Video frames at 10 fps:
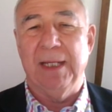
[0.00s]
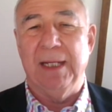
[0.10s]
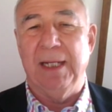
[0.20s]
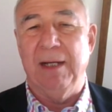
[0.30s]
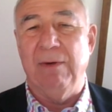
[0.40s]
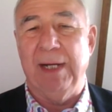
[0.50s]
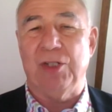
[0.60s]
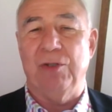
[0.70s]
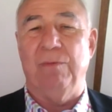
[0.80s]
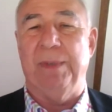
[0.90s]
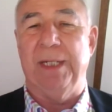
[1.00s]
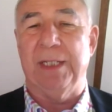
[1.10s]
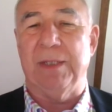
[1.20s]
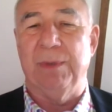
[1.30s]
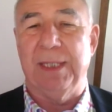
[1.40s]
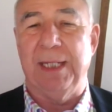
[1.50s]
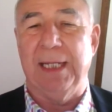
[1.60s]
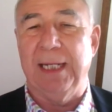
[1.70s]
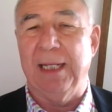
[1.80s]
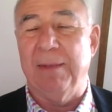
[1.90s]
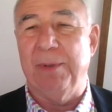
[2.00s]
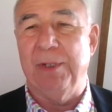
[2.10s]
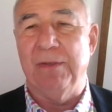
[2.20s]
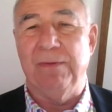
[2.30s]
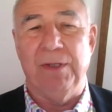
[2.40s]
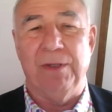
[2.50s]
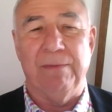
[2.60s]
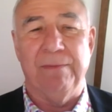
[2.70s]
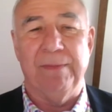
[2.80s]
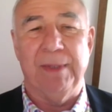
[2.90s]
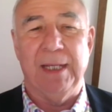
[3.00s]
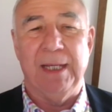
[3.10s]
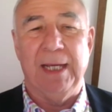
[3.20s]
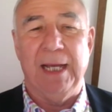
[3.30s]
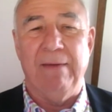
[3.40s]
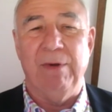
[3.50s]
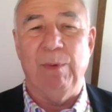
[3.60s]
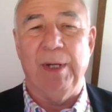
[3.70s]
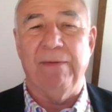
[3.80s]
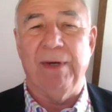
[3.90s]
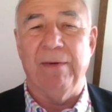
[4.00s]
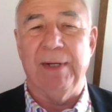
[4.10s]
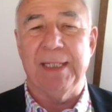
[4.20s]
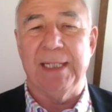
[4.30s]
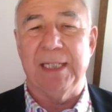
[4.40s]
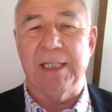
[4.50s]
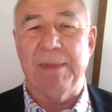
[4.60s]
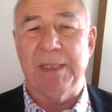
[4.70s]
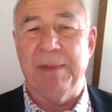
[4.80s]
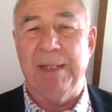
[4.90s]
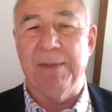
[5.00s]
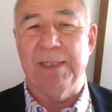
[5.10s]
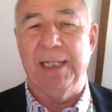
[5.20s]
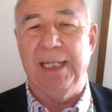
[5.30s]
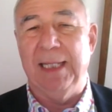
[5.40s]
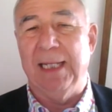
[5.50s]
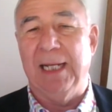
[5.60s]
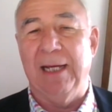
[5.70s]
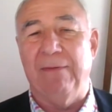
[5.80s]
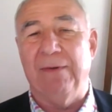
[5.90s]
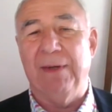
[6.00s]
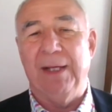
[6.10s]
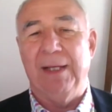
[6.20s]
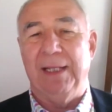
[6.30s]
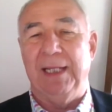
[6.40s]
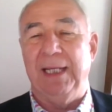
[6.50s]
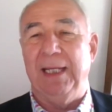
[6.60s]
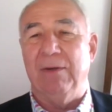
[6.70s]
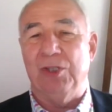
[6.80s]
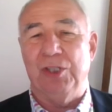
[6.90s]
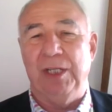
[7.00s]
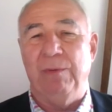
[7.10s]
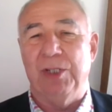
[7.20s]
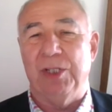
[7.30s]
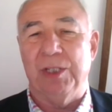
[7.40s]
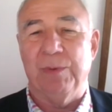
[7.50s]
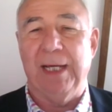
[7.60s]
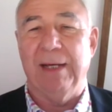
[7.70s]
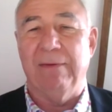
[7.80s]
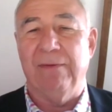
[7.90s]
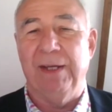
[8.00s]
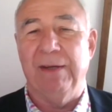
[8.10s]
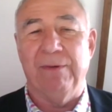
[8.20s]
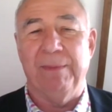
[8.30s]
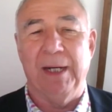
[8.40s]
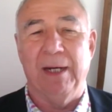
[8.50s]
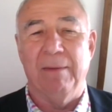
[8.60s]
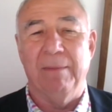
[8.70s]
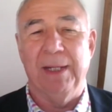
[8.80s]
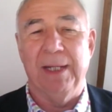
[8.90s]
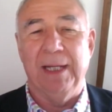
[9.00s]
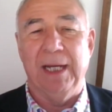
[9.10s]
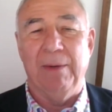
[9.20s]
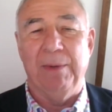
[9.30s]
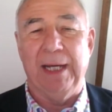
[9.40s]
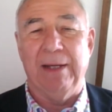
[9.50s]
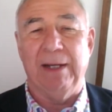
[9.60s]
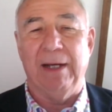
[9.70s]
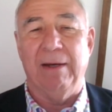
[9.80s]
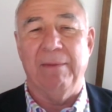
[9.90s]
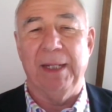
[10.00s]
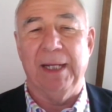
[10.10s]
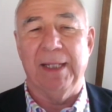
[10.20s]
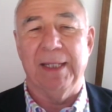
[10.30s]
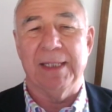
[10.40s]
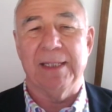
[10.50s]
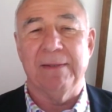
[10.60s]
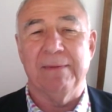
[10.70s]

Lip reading: No rational person would take another point of view. Every one of our residents must be able to lead the life that he or she wishes without fear from harm and without harming others.